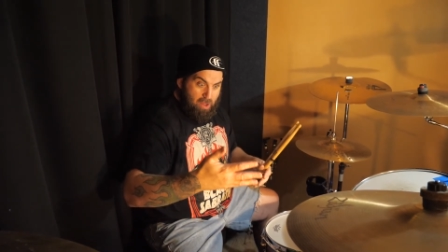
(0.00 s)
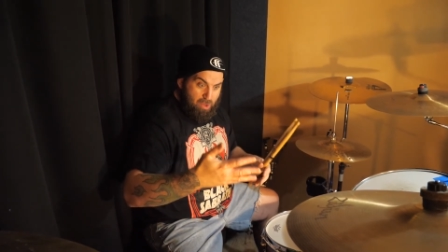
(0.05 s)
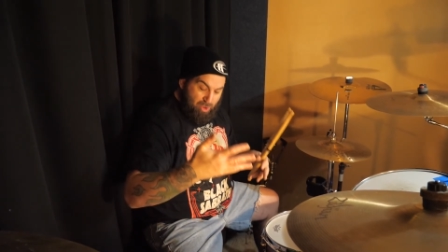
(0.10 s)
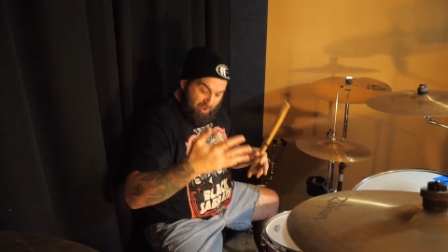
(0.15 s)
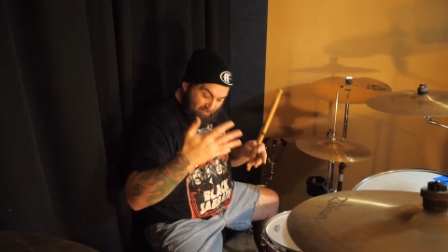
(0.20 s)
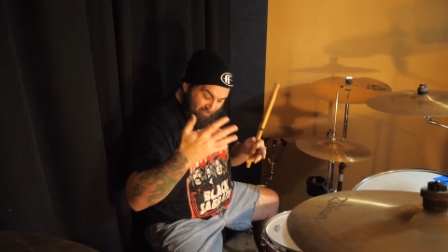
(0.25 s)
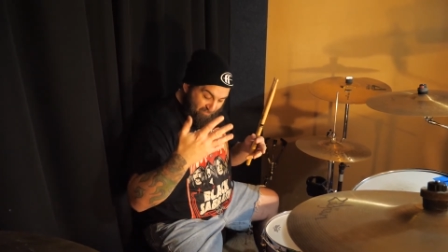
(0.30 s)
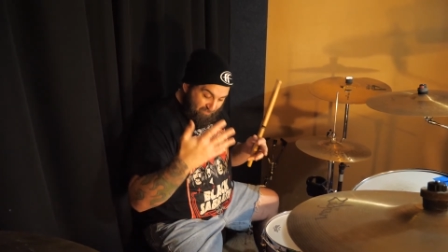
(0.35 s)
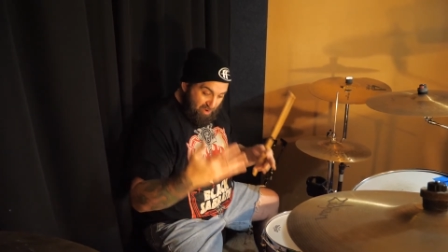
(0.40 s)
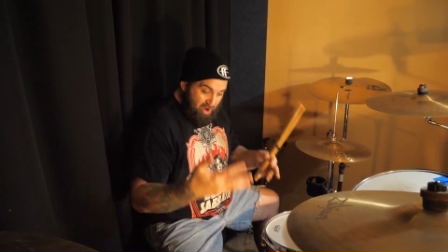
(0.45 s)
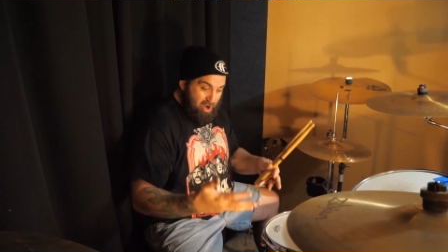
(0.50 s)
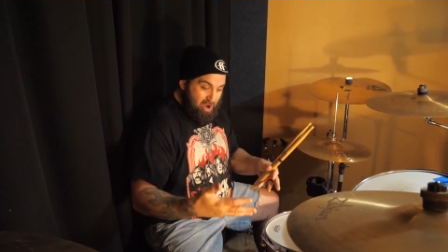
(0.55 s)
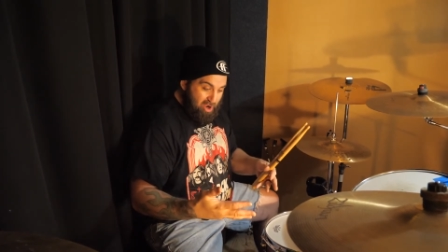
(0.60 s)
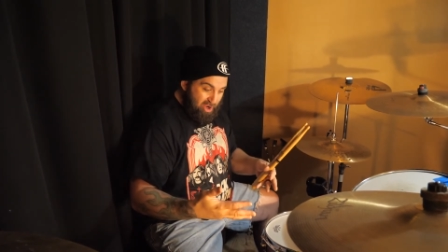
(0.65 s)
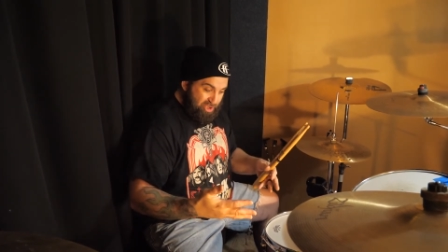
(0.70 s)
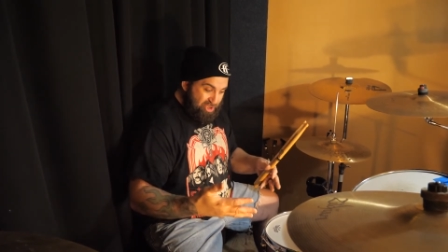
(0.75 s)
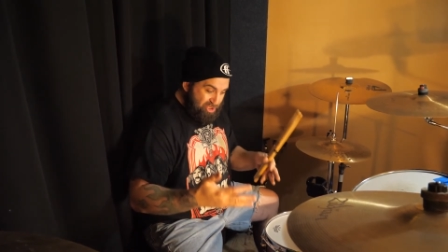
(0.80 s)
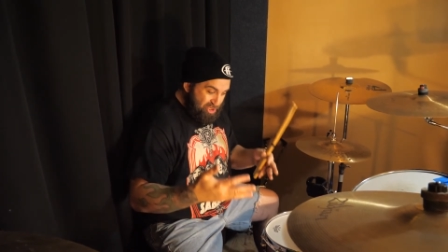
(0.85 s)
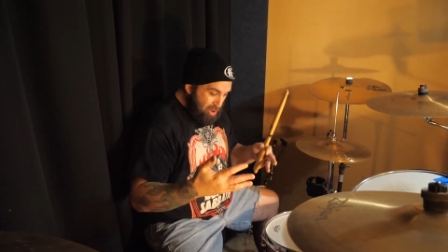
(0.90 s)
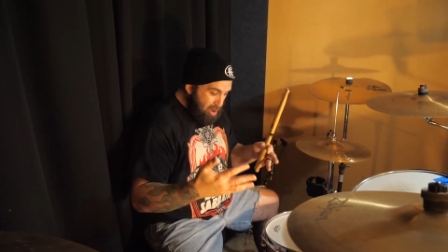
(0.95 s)
The
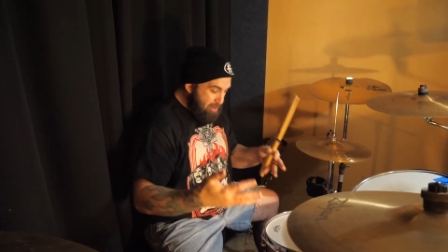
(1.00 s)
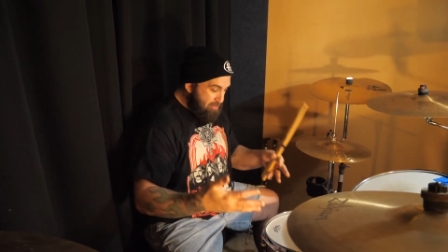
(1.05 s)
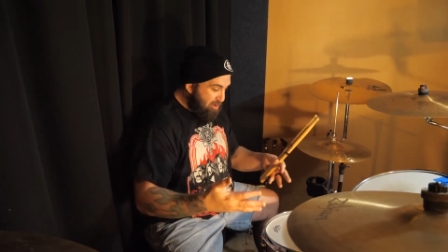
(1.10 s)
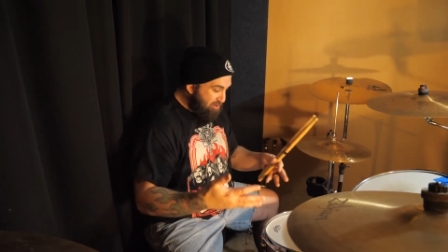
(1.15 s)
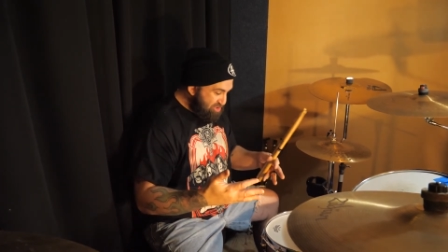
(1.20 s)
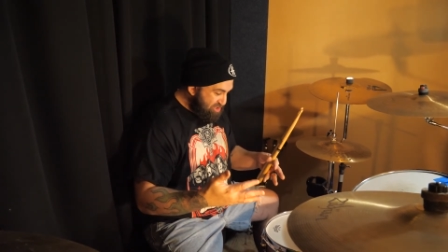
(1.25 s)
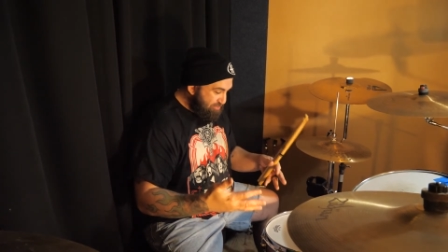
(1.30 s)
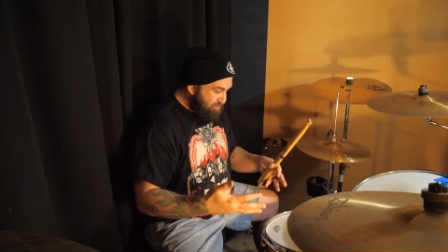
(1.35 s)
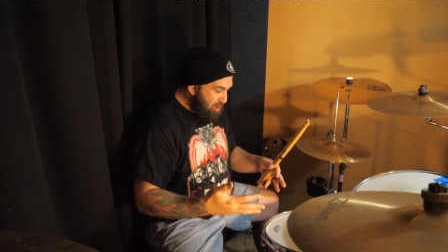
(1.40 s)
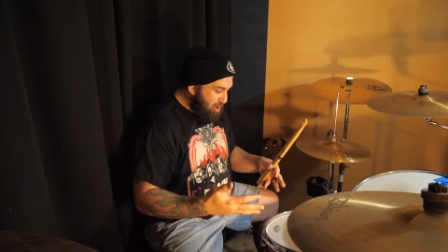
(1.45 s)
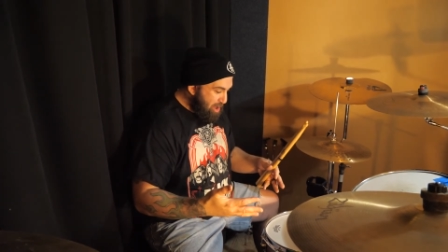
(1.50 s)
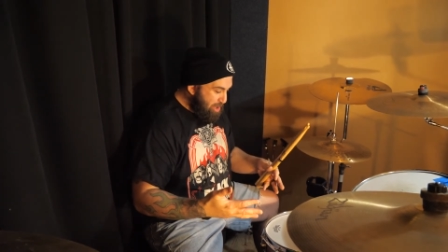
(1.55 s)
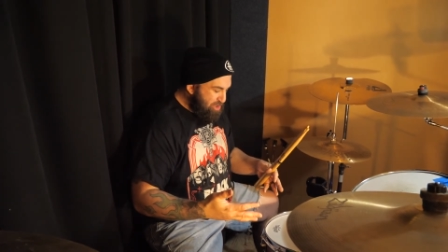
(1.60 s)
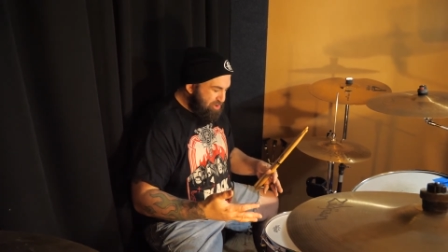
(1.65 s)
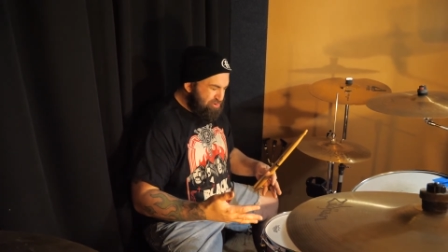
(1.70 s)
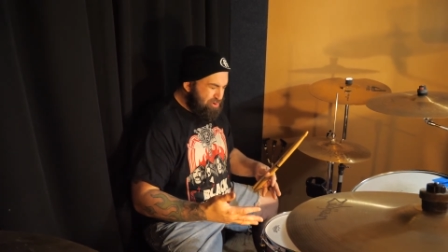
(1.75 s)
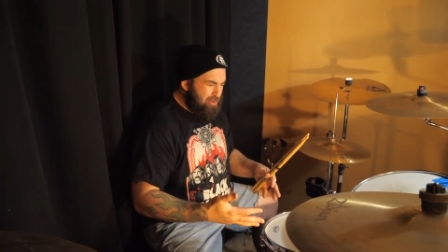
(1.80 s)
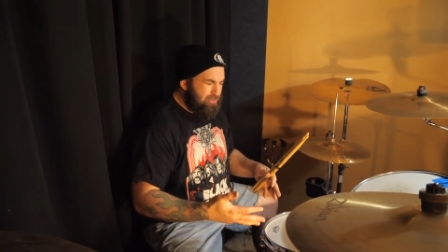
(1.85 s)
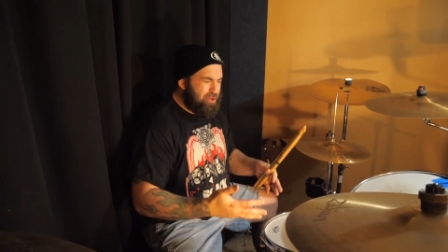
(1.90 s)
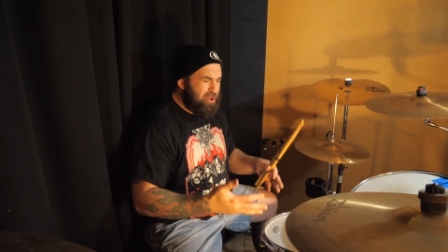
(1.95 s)
first time I'll sit behind the
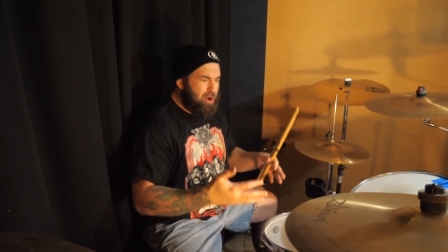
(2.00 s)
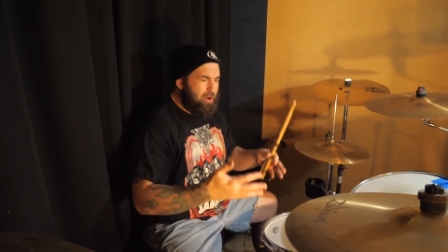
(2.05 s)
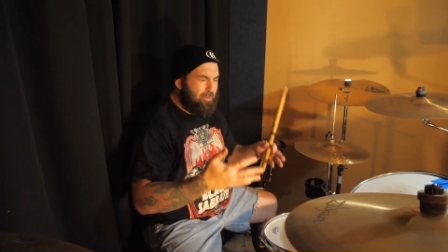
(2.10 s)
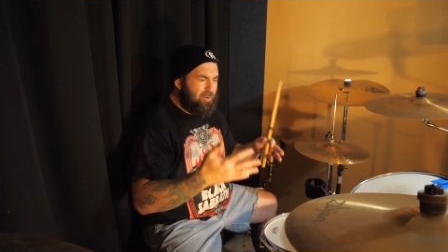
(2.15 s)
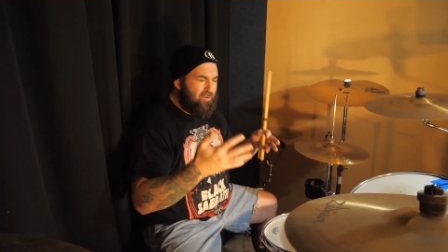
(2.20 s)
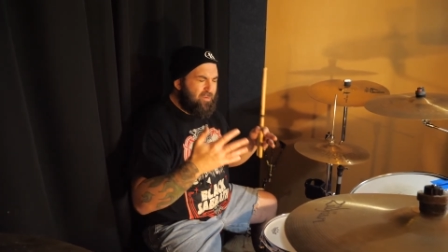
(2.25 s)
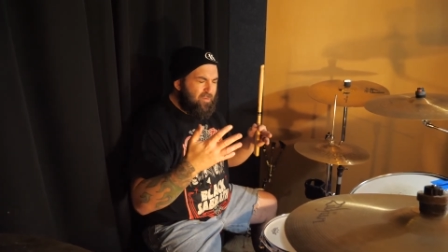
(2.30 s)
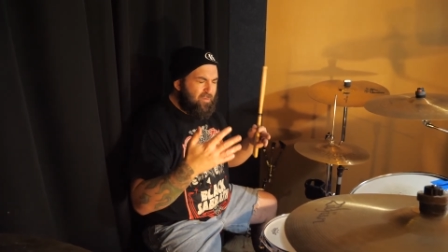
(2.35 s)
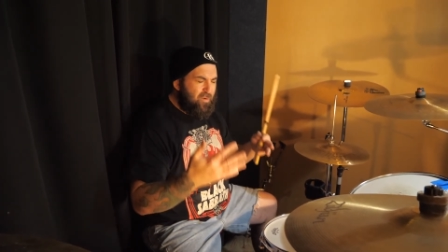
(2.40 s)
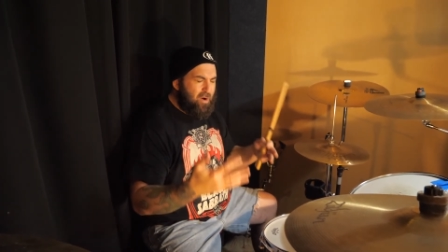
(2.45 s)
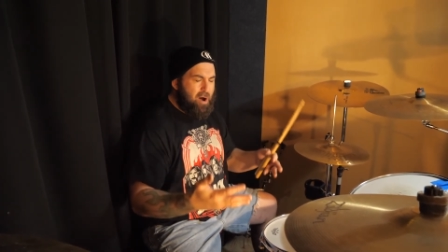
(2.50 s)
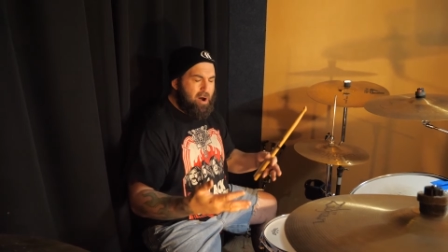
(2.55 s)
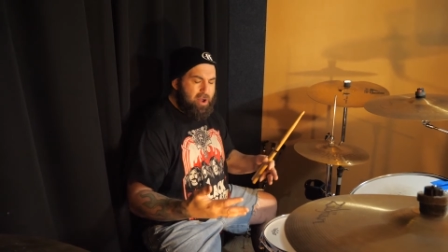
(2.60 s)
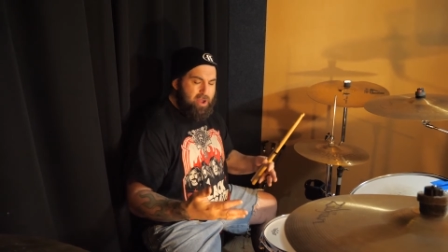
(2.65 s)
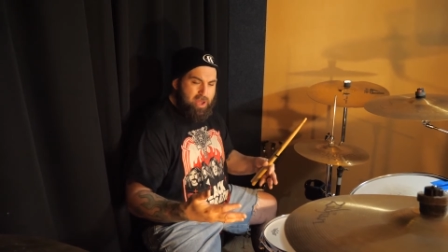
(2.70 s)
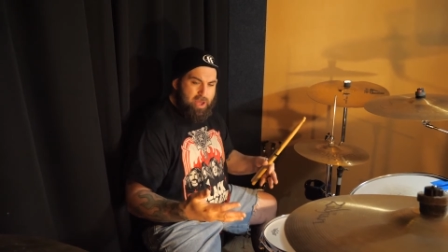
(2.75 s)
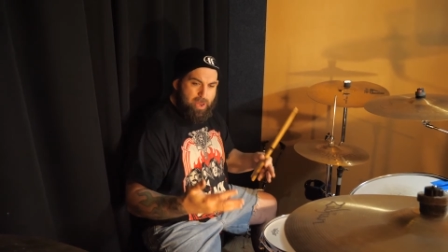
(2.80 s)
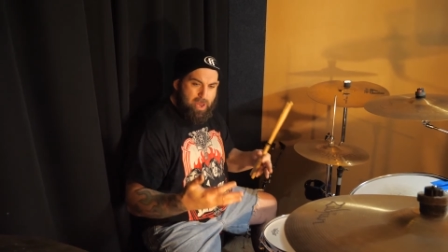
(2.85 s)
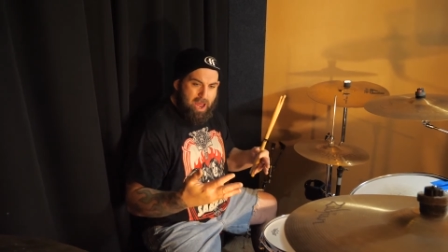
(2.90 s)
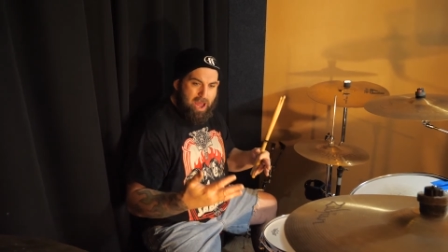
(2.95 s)
drum kit, I'll be
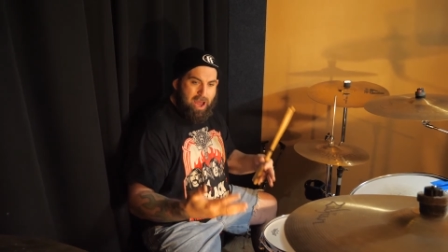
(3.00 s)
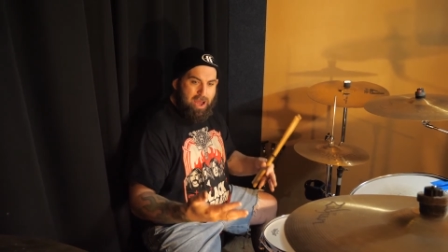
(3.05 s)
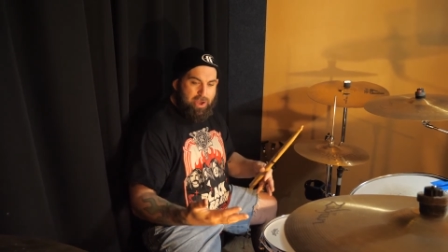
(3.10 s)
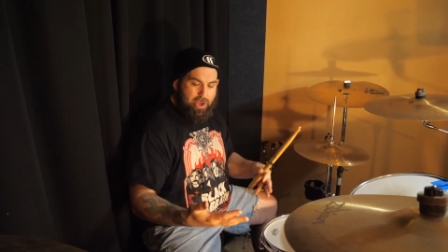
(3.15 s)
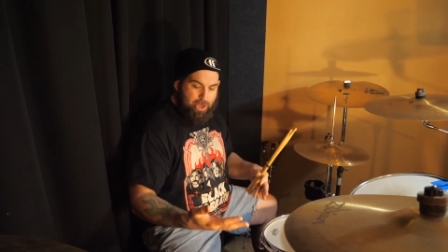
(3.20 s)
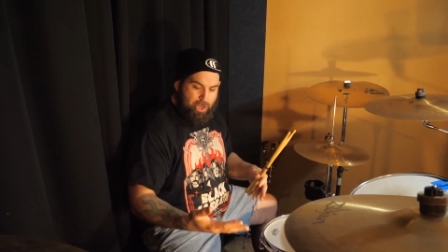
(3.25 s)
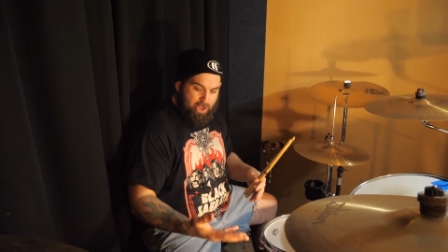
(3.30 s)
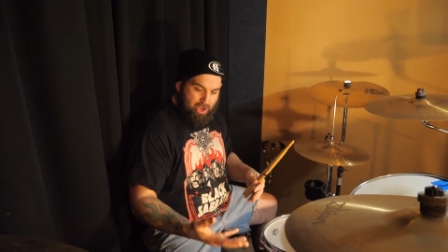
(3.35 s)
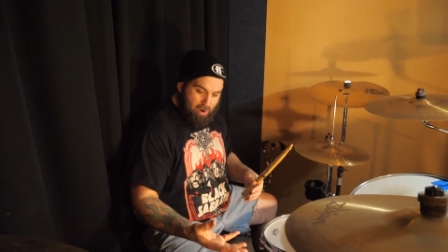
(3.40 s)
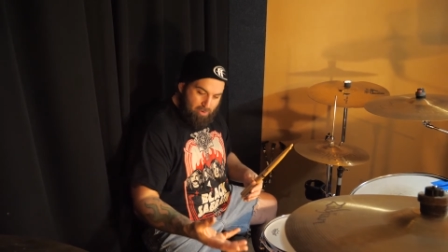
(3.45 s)
fucking agony.